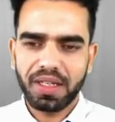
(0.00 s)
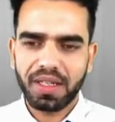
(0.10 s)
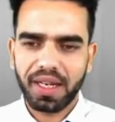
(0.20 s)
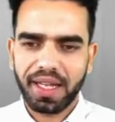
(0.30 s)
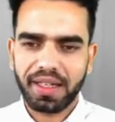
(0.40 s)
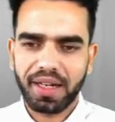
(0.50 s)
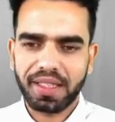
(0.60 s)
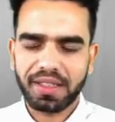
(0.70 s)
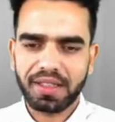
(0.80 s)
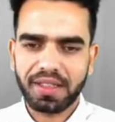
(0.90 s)
like
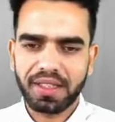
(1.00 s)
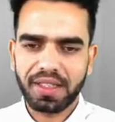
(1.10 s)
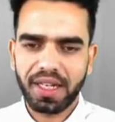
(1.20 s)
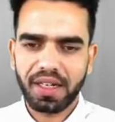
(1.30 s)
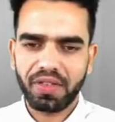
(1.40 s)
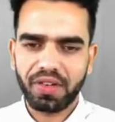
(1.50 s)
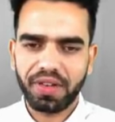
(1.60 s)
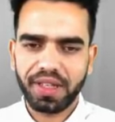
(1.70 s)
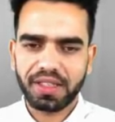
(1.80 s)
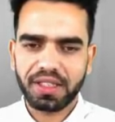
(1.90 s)
acidity and the
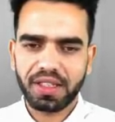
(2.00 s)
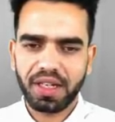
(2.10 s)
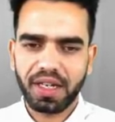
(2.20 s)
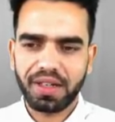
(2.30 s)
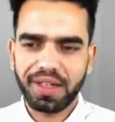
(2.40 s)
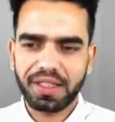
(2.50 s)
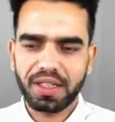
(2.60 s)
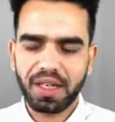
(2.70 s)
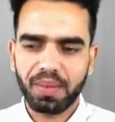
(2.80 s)
frequency and nature of